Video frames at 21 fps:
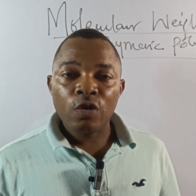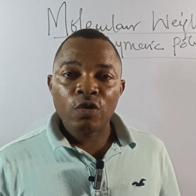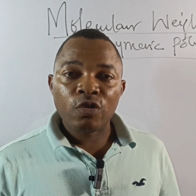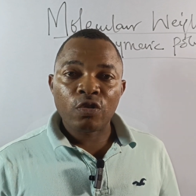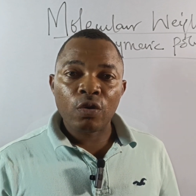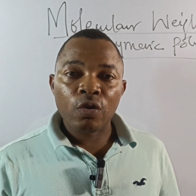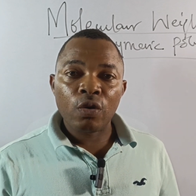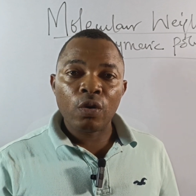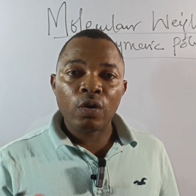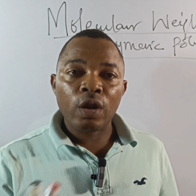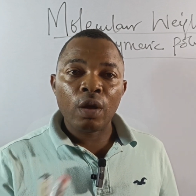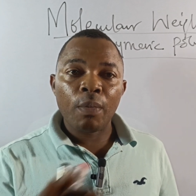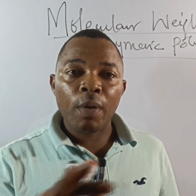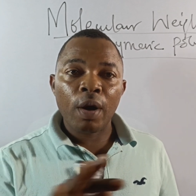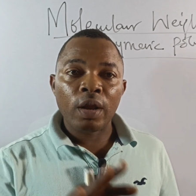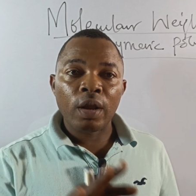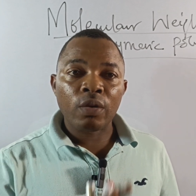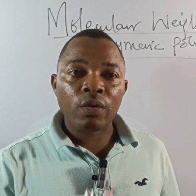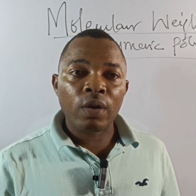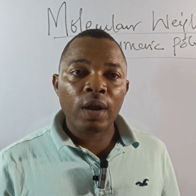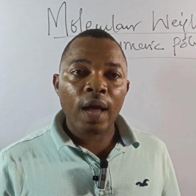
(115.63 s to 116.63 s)
So the
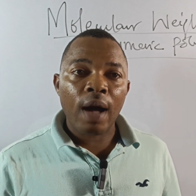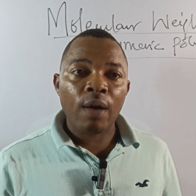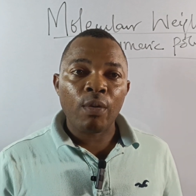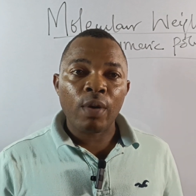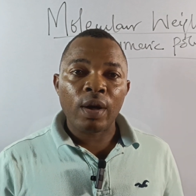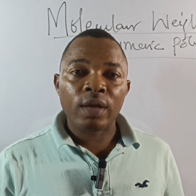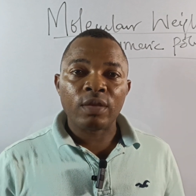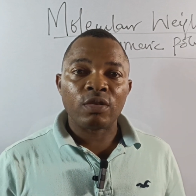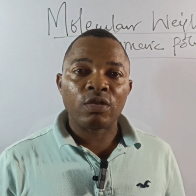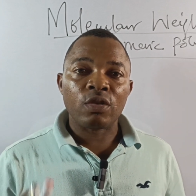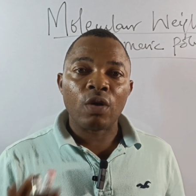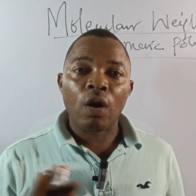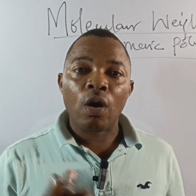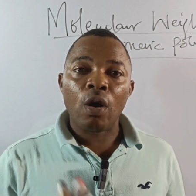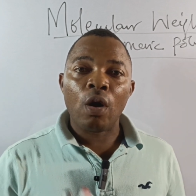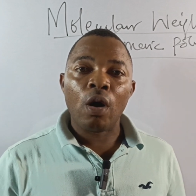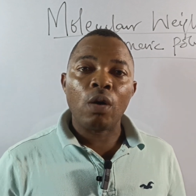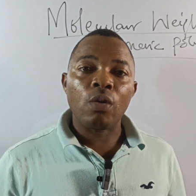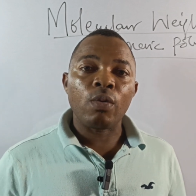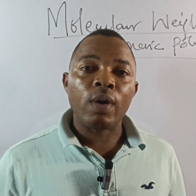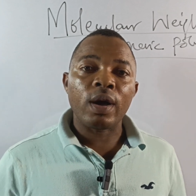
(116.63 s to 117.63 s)
molecular weight is
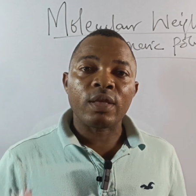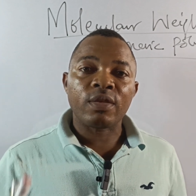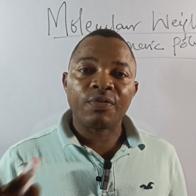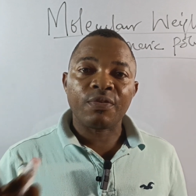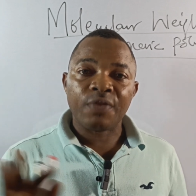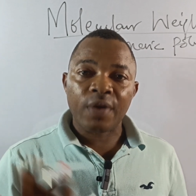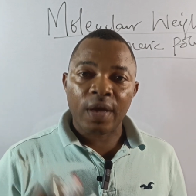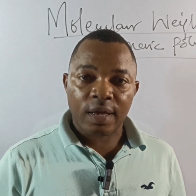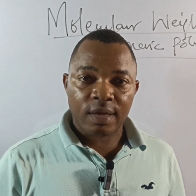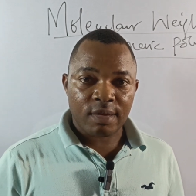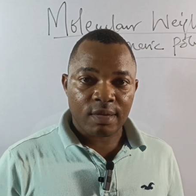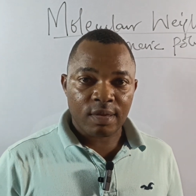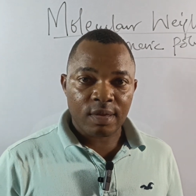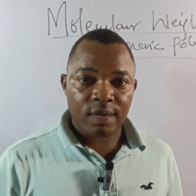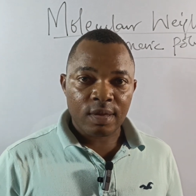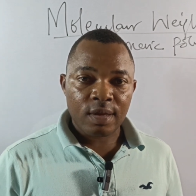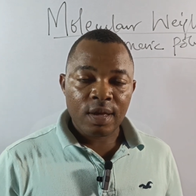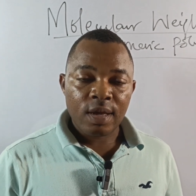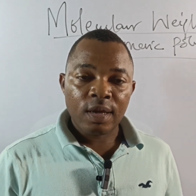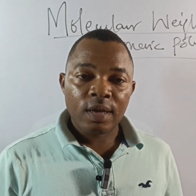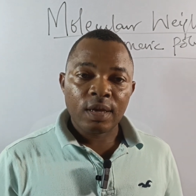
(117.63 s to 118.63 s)
not always
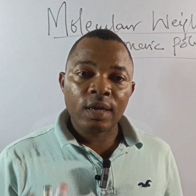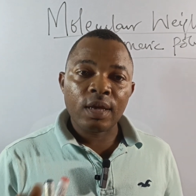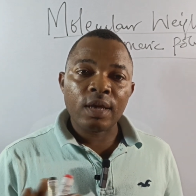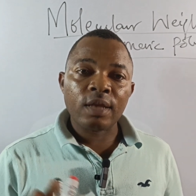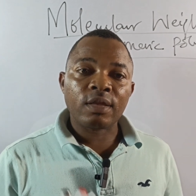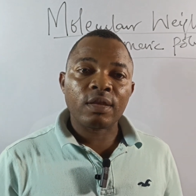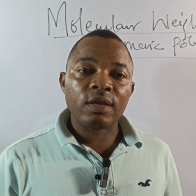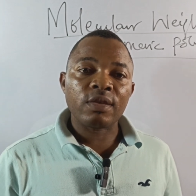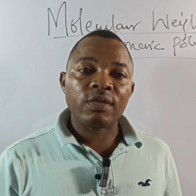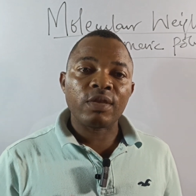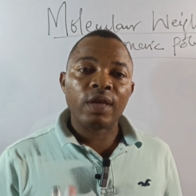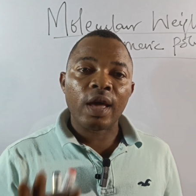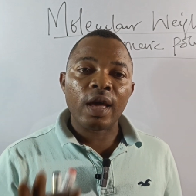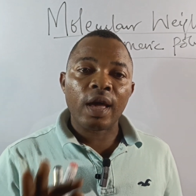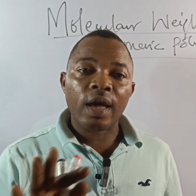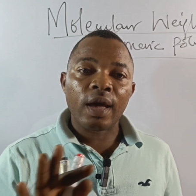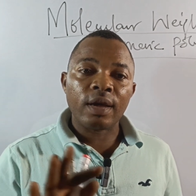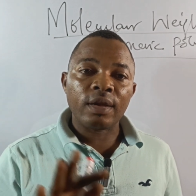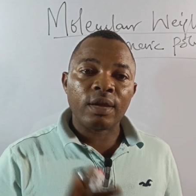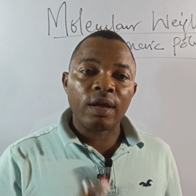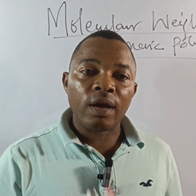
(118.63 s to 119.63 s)
fixed. It is
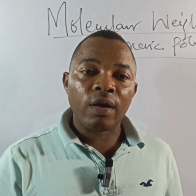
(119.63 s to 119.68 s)
the